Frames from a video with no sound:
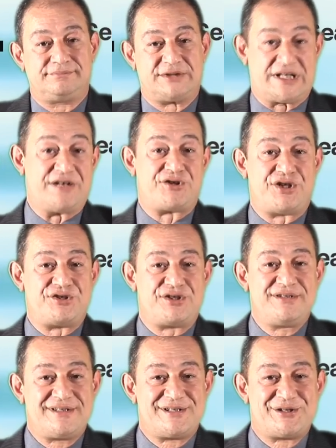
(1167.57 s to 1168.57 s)
search
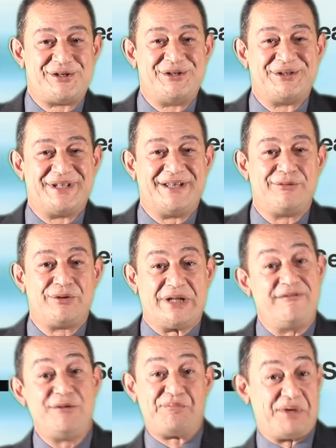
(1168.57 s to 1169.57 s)
engines, so they will,
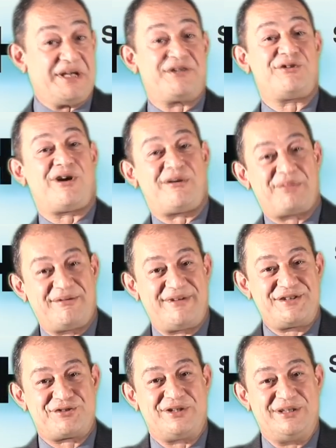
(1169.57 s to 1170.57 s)
they will pick you up
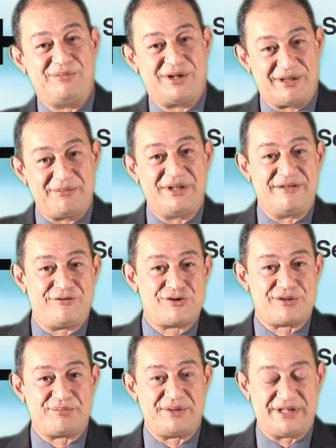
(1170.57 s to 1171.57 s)
eventually, but I mean, if you
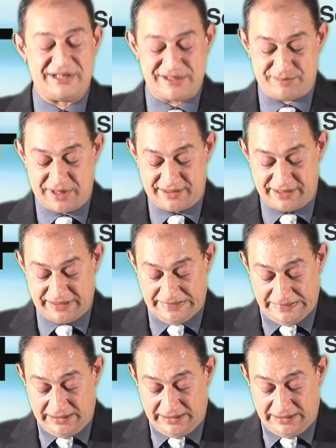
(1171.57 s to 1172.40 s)
submit it, it's better.